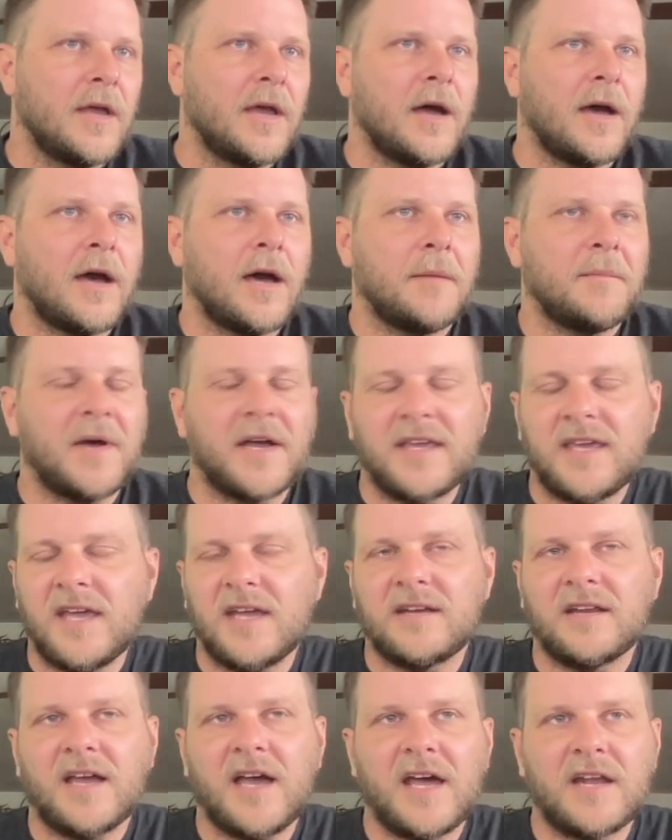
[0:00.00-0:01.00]

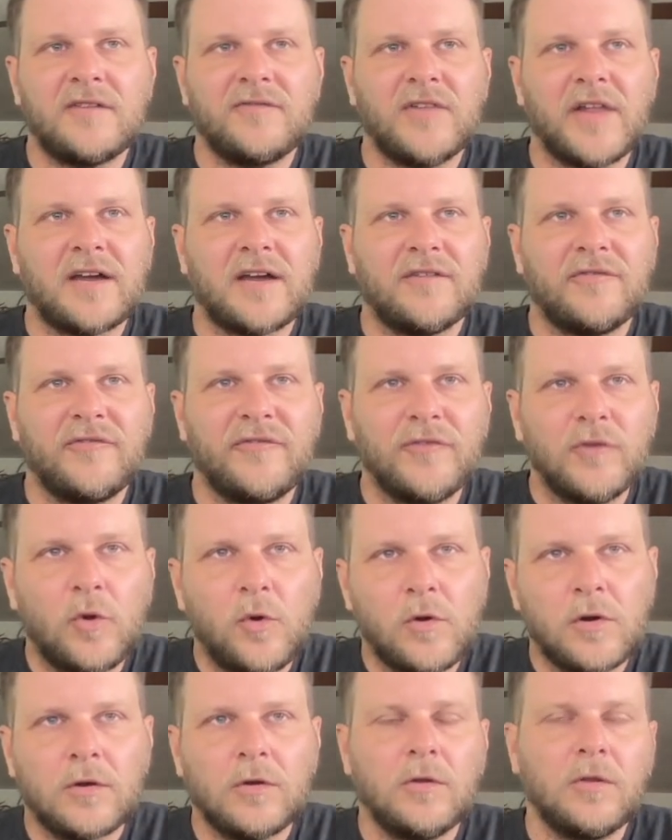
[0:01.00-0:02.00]
again, kind of like a
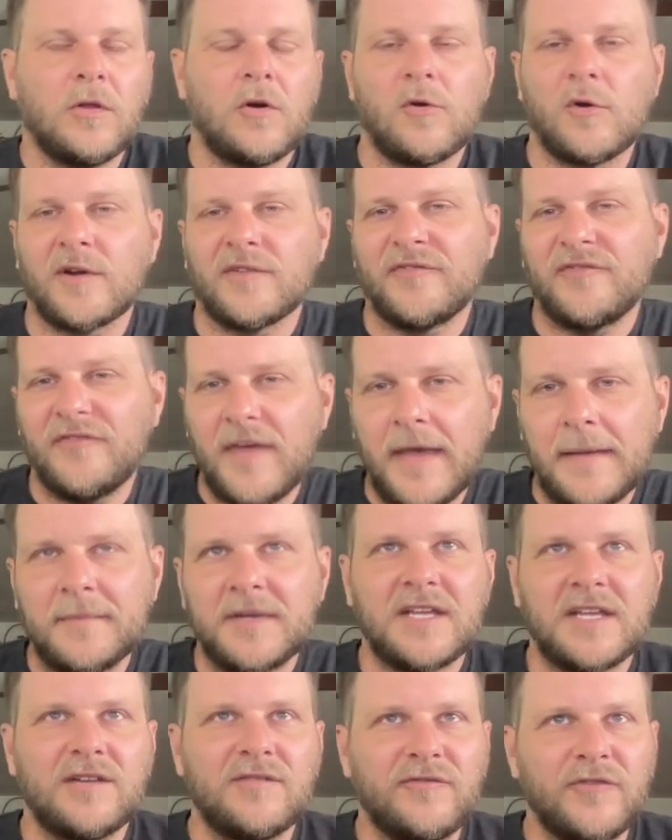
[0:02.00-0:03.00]
floral or
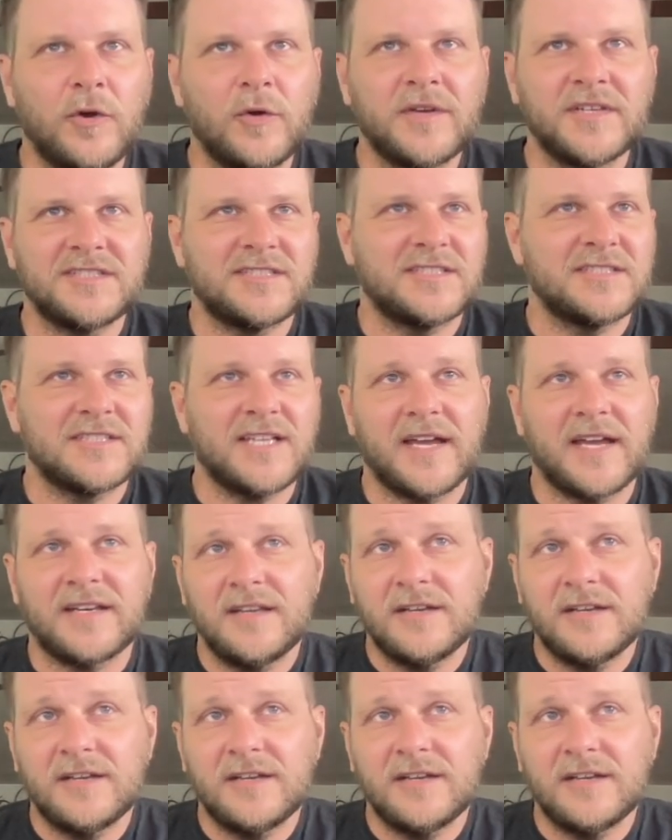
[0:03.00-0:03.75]
feminine focused design.